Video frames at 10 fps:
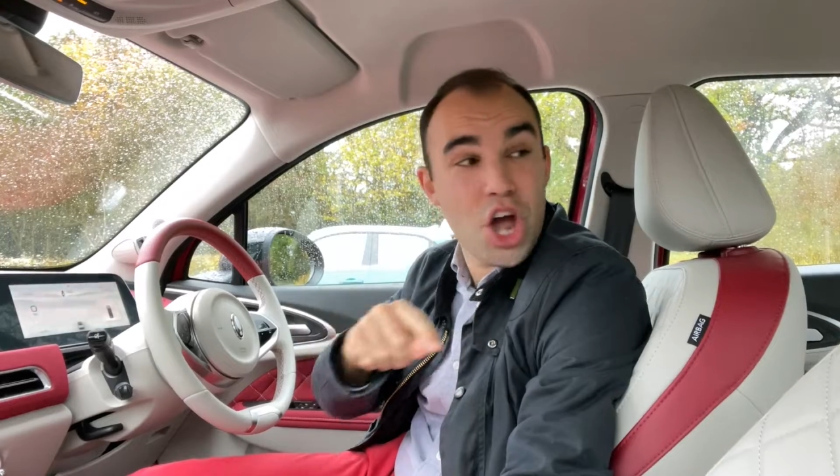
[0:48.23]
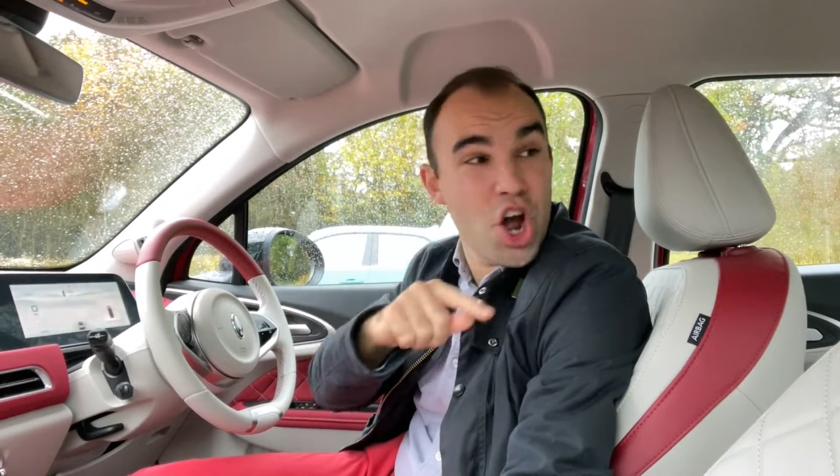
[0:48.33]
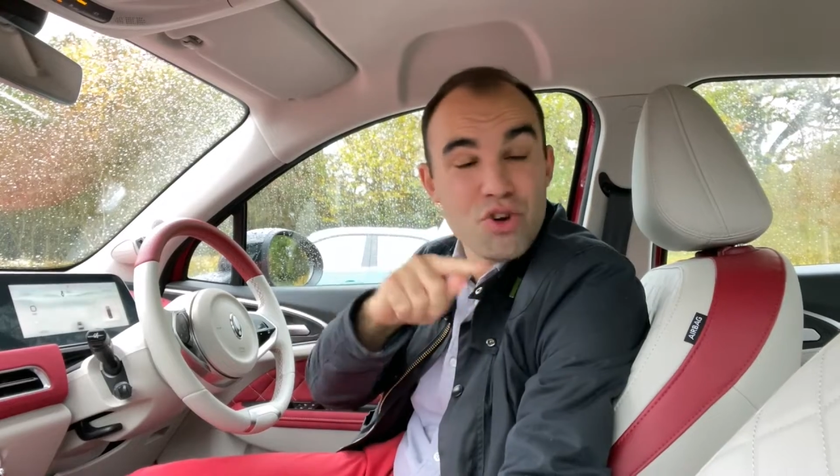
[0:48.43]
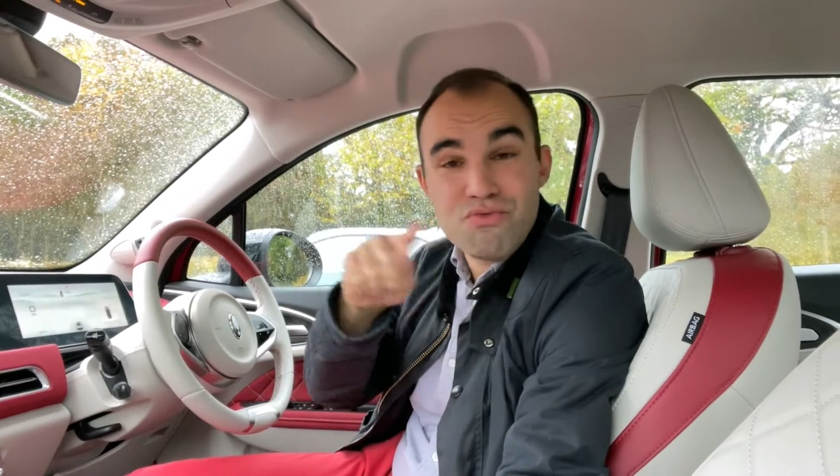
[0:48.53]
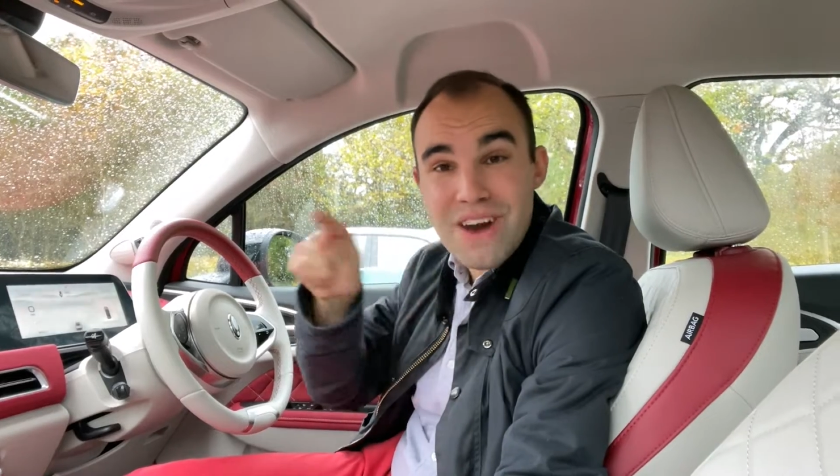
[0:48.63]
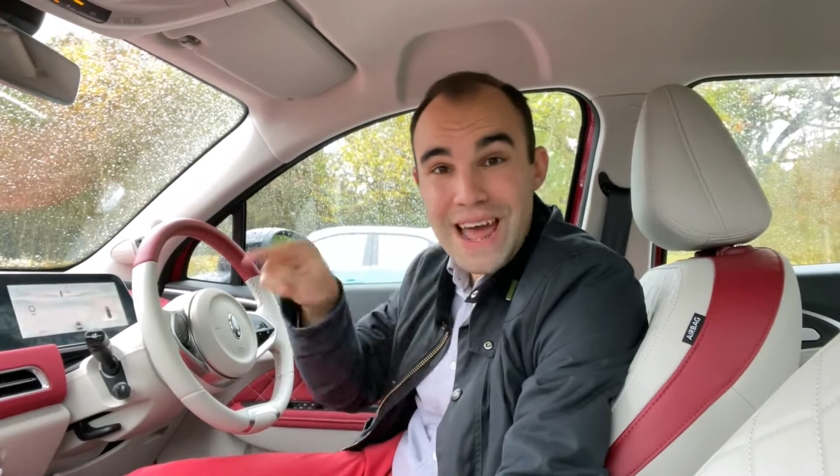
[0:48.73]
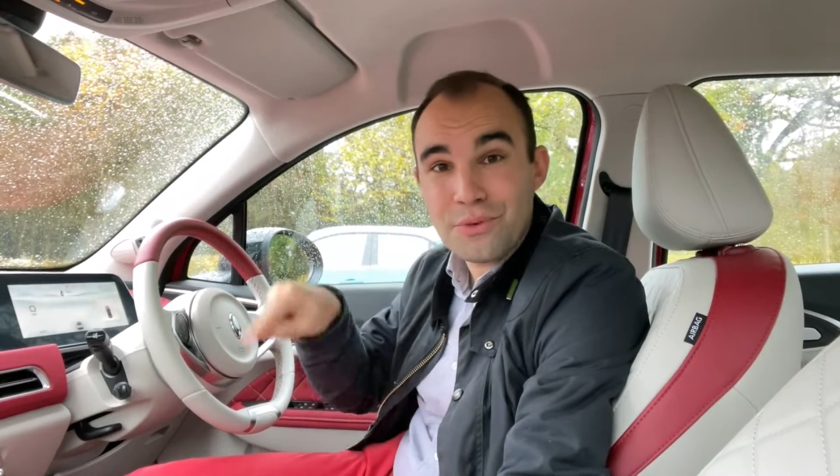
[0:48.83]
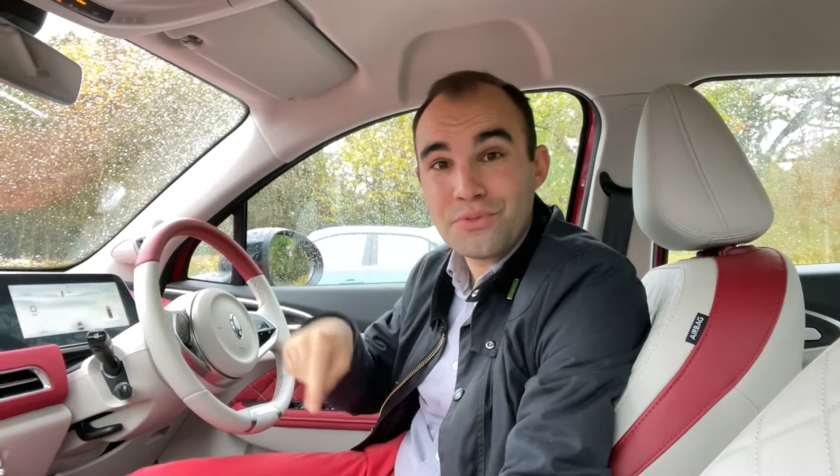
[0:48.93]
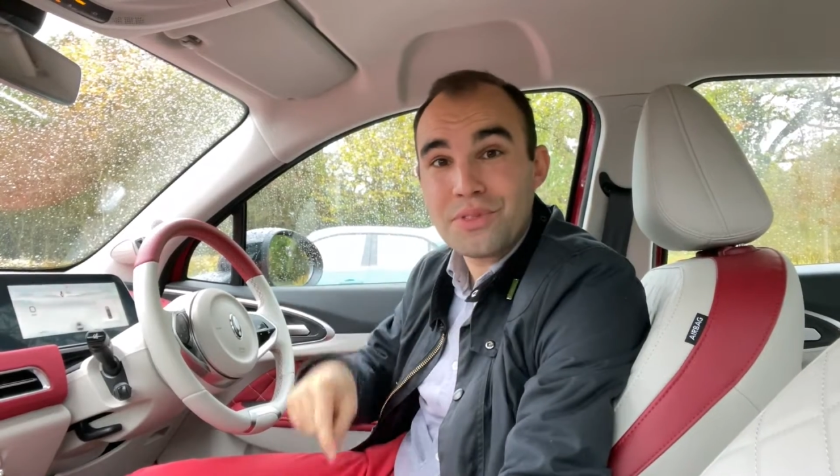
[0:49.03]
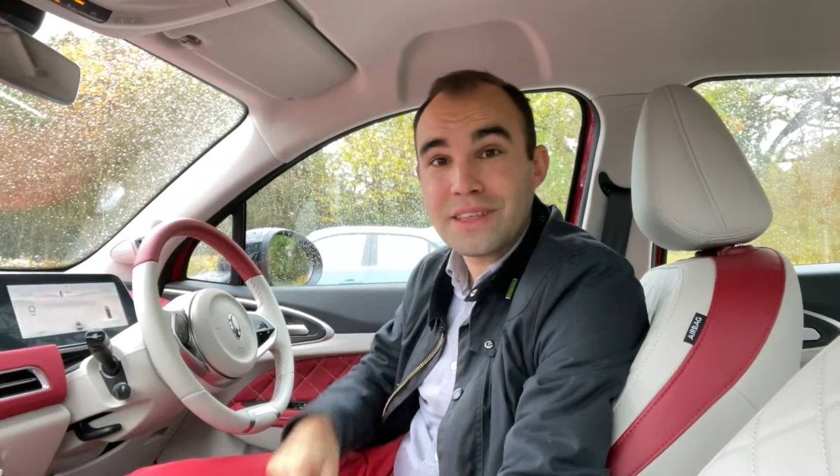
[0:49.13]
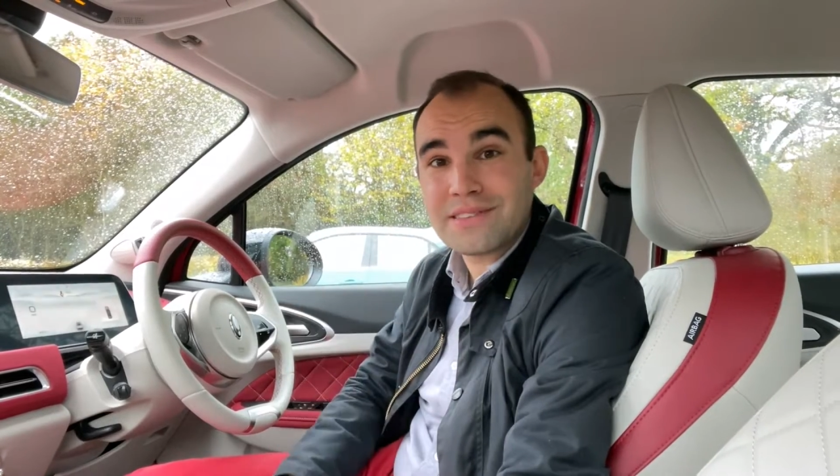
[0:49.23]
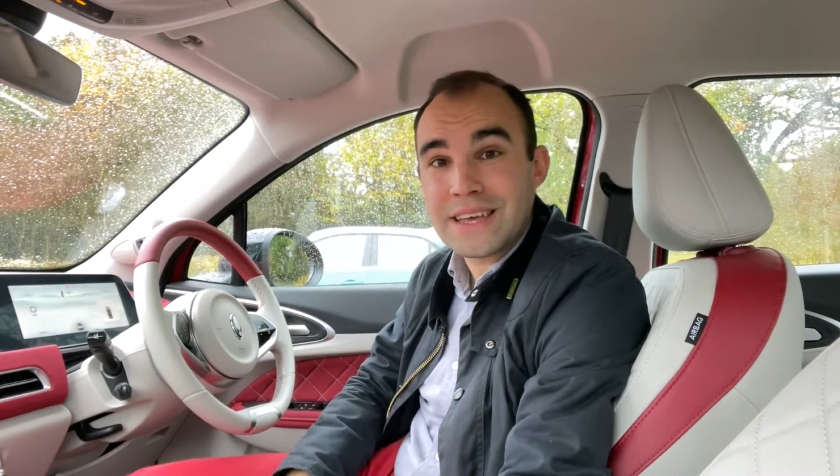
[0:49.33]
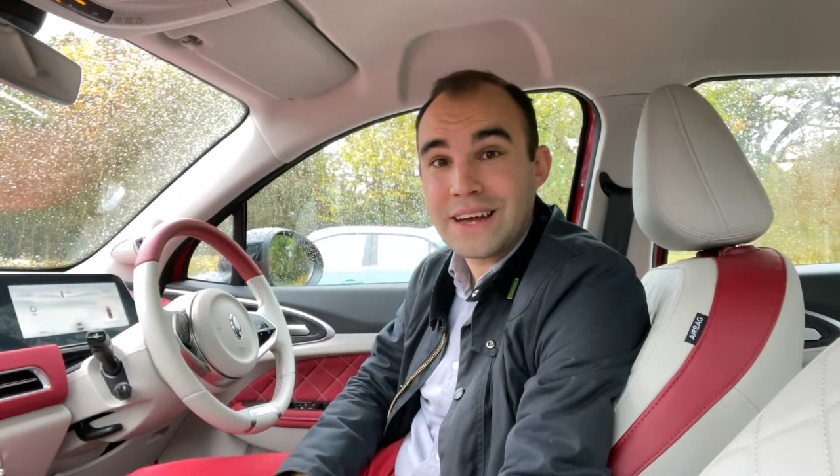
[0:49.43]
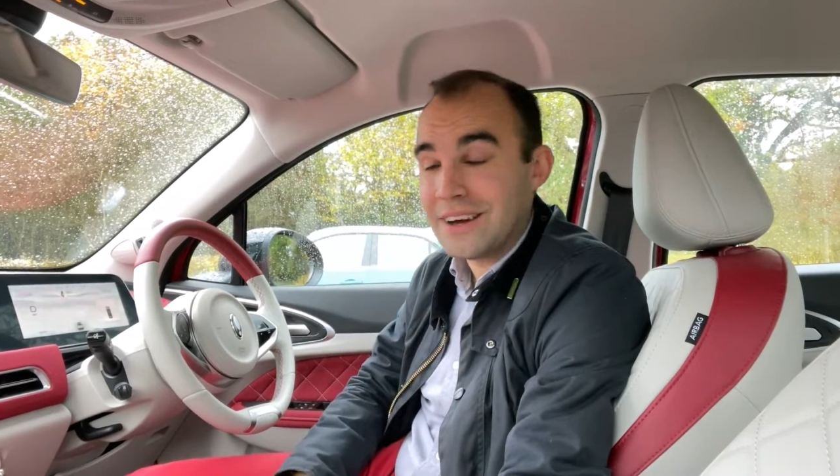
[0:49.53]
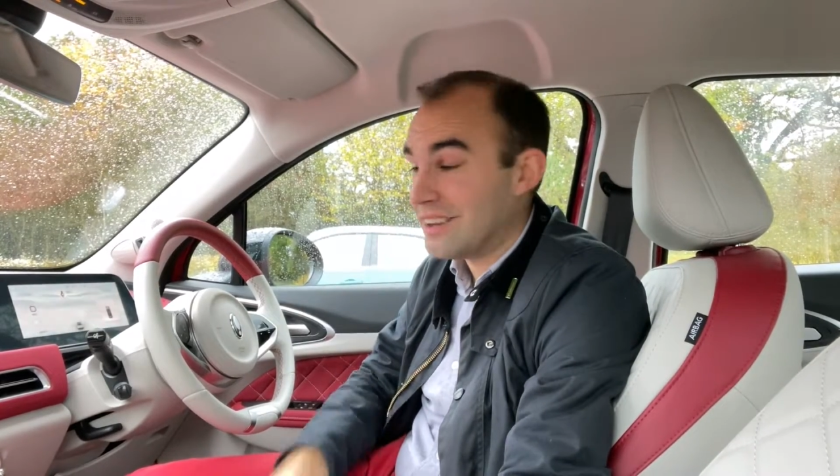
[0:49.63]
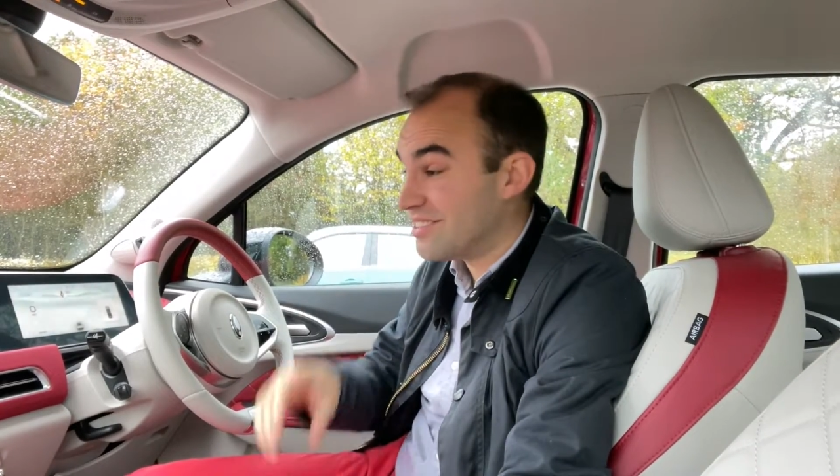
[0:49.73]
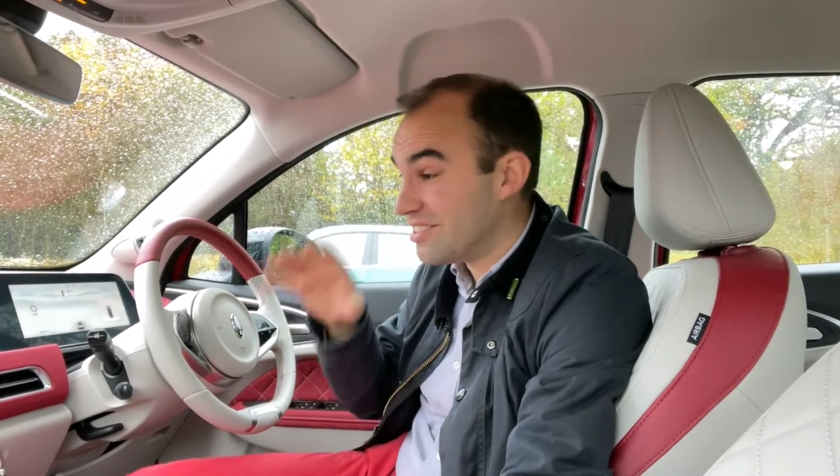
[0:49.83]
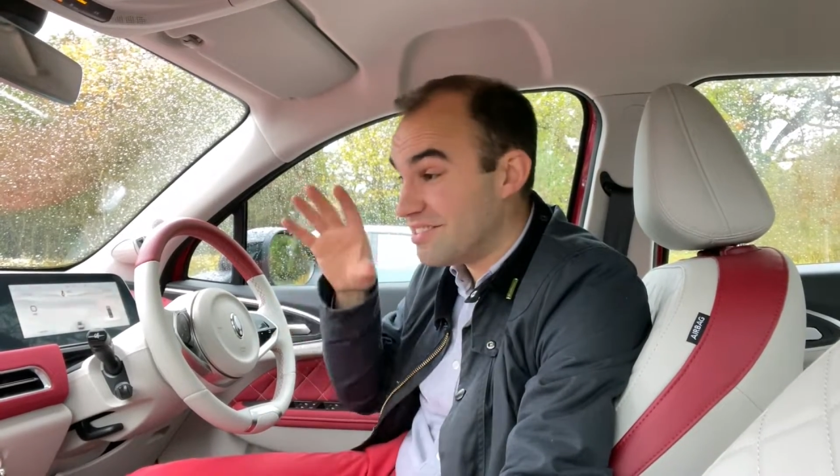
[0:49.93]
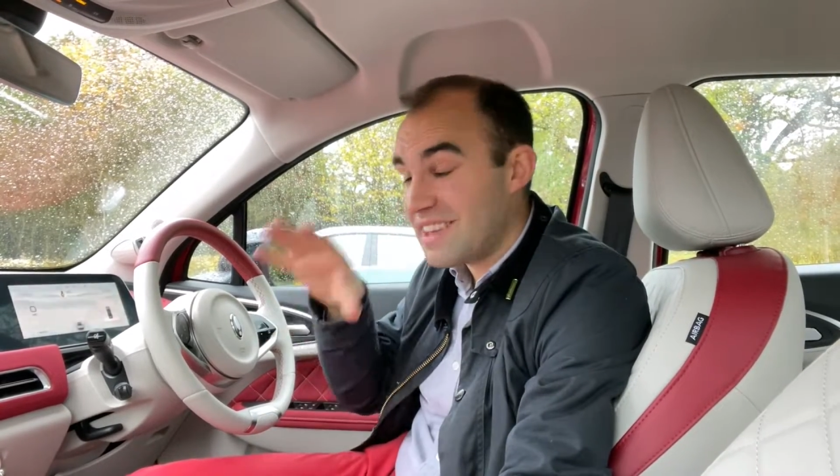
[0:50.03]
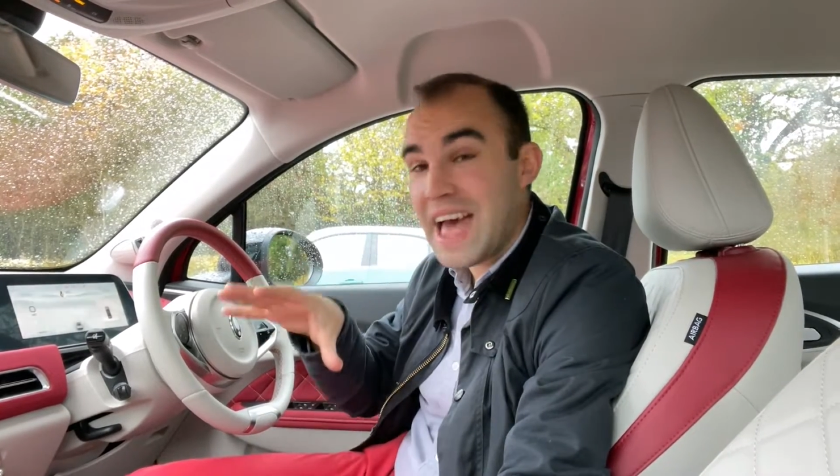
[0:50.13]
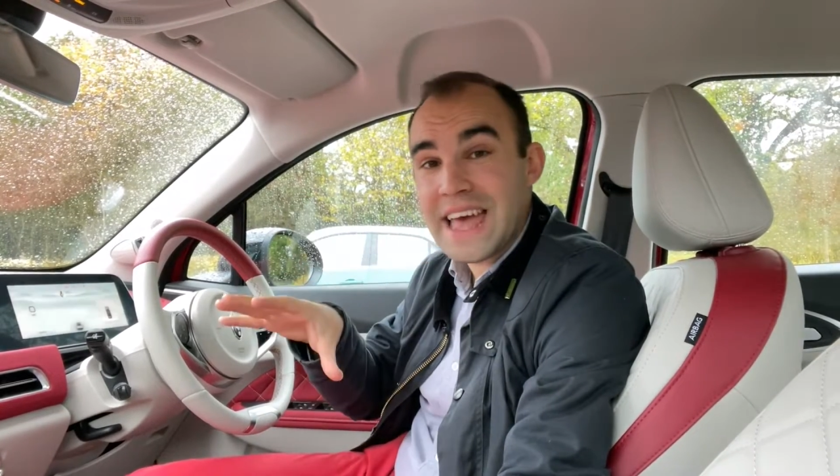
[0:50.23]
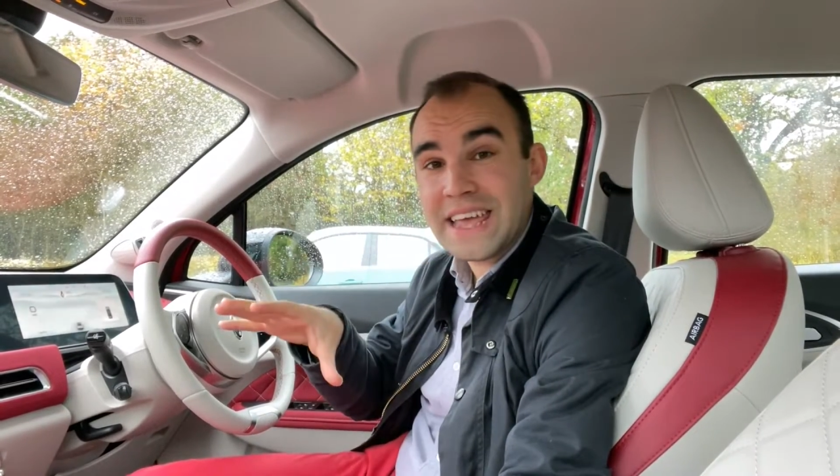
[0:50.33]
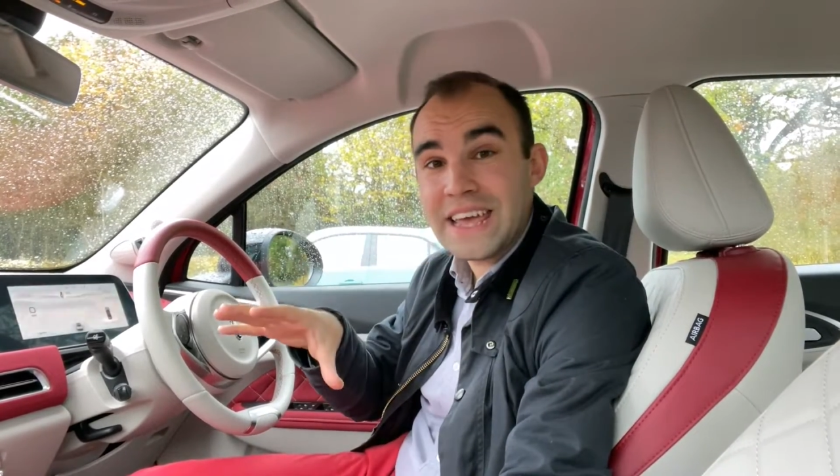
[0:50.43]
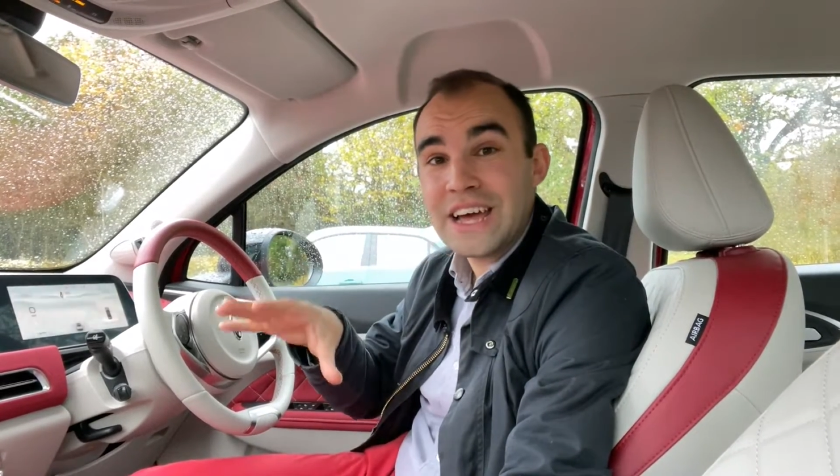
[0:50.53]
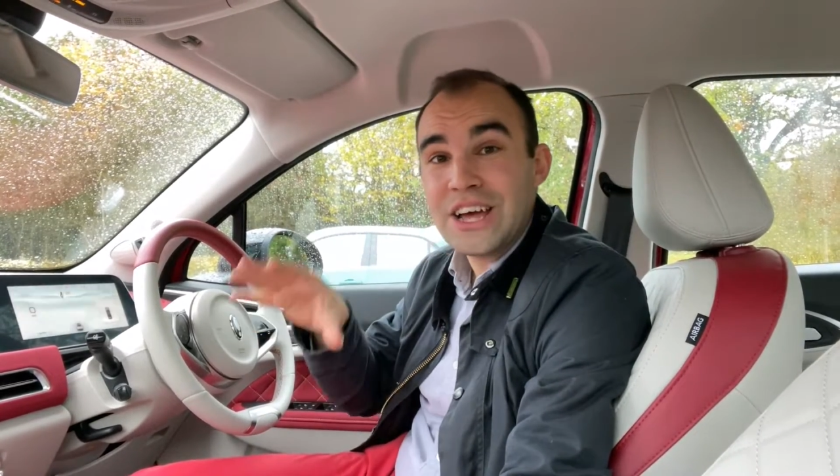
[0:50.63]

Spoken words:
around this car. Today,